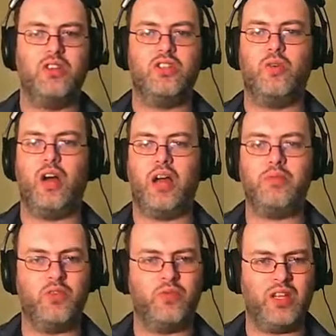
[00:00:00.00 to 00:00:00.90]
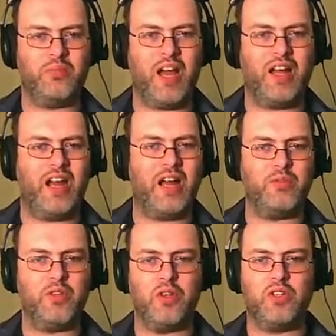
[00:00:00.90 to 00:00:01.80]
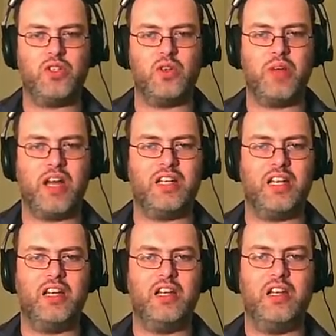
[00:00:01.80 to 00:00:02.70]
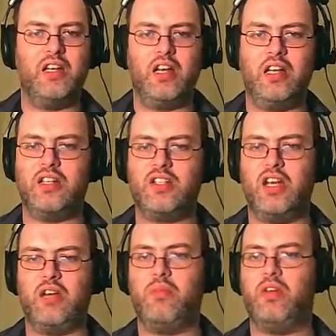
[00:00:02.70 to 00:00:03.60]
Do you know what? I'm doing really bad. I am doing so badly at this game.